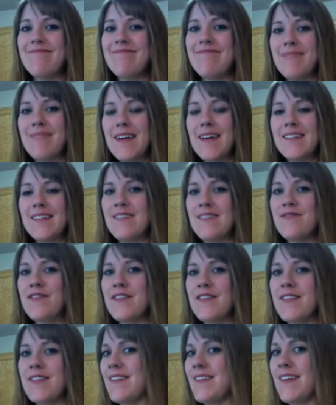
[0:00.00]
big
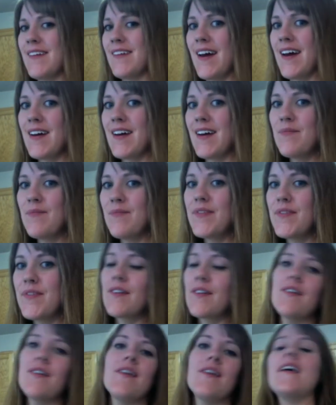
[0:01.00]
difference in time,
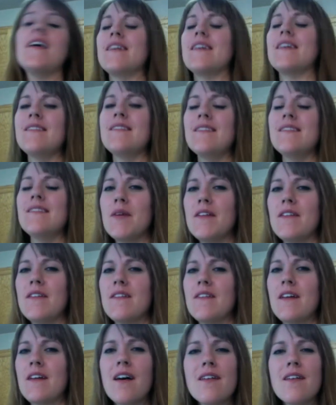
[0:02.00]
so I guess it depends
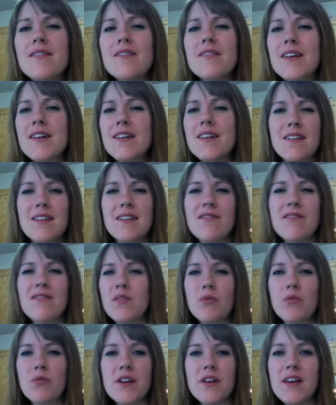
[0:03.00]
on the oven and if it's
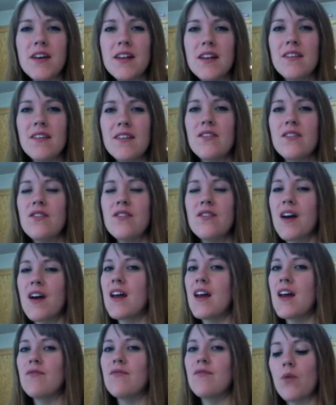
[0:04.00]
preheated, so you kind
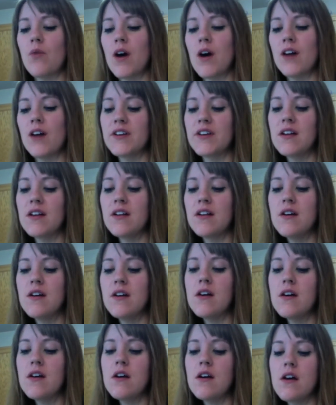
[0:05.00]
of have to watch it.
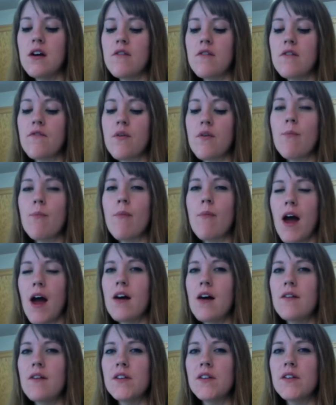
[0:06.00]
For
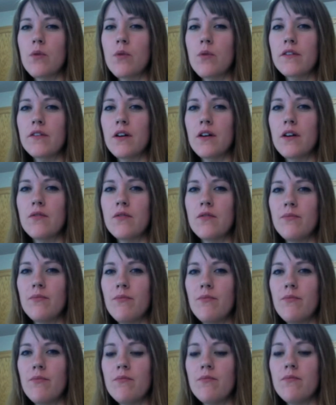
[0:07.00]
my oven, it worked out
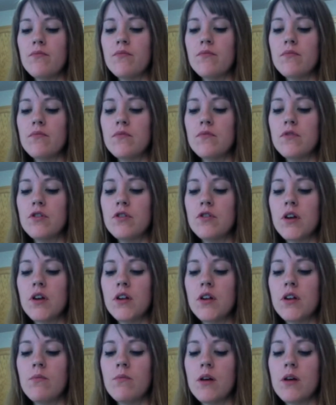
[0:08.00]
good
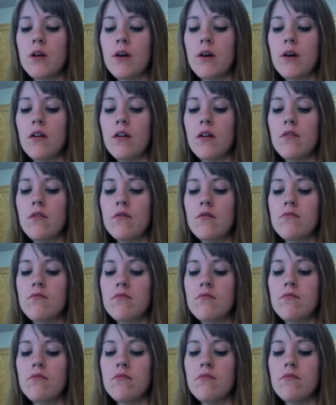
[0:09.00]
to be about
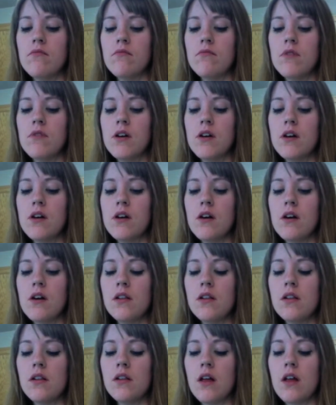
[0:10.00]

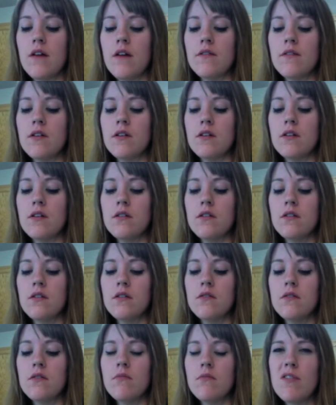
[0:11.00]
11,
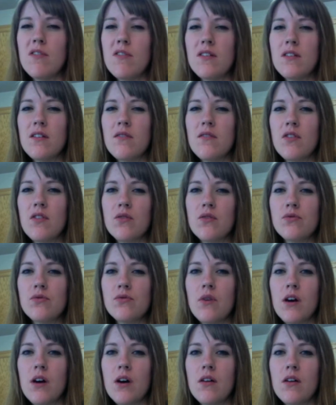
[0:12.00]
maybe you could even go
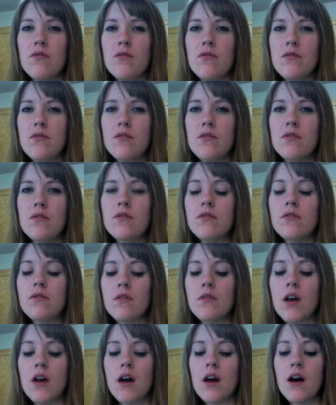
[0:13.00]
12, so
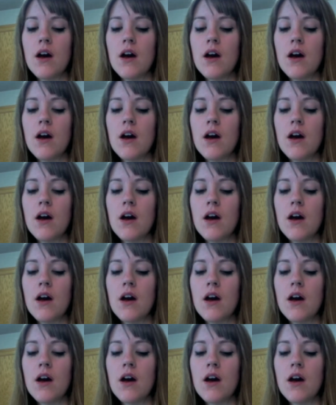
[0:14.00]
yeah.